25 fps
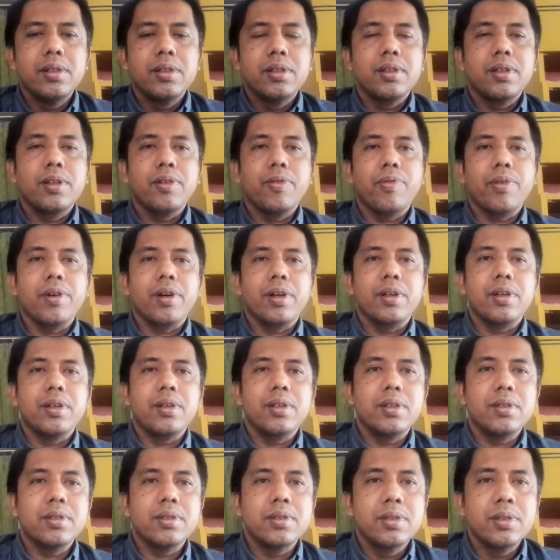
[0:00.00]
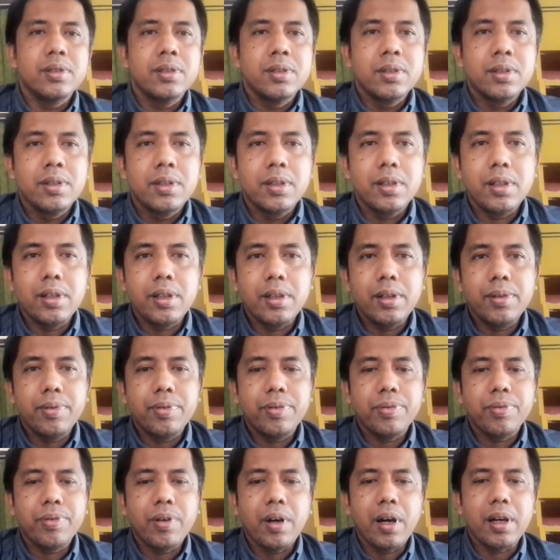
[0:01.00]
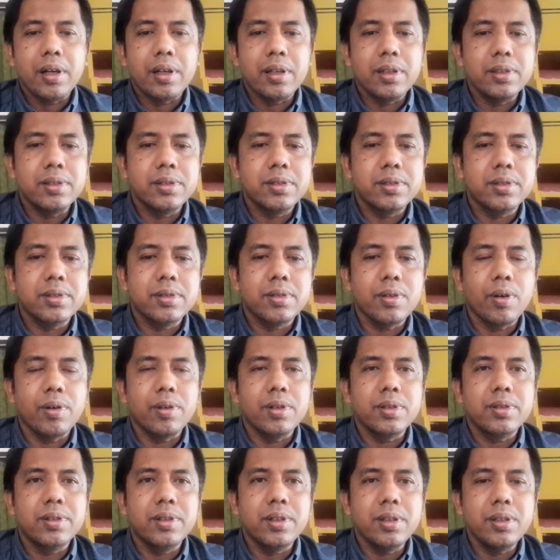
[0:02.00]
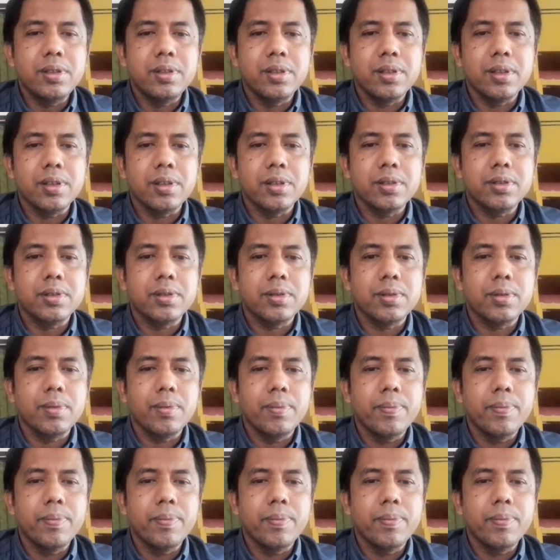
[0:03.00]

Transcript: Even if parents or teachers